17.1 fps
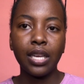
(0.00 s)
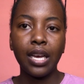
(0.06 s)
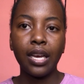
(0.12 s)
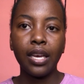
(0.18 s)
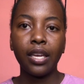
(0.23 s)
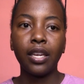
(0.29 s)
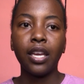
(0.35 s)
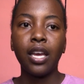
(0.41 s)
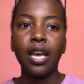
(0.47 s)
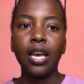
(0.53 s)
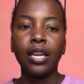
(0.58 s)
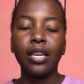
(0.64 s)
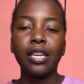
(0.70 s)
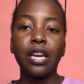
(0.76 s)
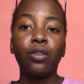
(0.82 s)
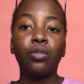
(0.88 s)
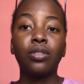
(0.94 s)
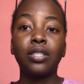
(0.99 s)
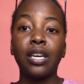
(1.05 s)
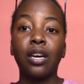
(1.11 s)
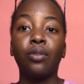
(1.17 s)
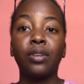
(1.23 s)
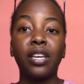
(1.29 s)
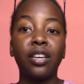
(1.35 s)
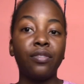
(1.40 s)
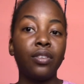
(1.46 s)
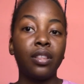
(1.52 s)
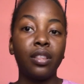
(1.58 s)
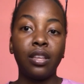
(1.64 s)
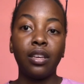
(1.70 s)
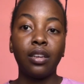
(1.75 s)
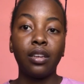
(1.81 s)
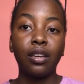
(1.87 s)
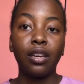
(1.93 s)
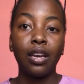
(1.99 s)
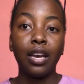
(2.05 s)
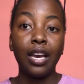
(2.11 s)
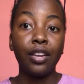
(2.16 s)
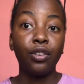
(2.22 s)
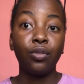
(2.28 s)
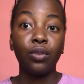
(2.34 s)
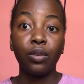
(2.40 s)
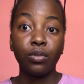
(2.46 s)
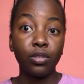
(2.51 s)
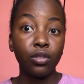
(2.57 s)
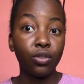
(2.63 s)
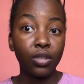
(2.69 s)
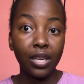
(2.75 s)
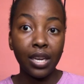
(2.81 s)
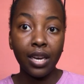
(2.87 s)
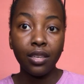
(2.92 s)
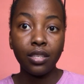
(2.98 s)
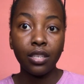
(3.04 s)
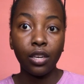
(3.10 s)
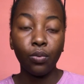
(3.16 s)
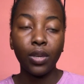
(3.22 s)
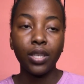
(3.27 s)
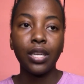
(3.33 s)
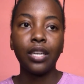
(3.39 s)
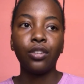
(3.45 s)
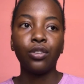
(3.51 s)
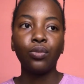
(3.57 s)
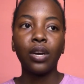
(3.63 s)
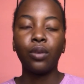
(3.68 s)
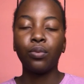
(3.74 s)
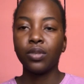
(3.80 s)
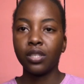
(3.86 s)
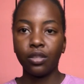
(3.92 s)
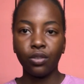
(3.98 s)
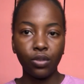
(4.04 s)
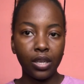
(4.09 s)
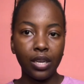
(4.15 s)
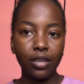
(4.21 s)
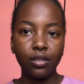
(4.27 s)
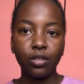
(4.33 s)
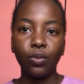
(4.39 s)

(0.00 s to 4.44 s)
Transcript: I narrowed down everything I knew I was good at and what I knew I wasn't good at.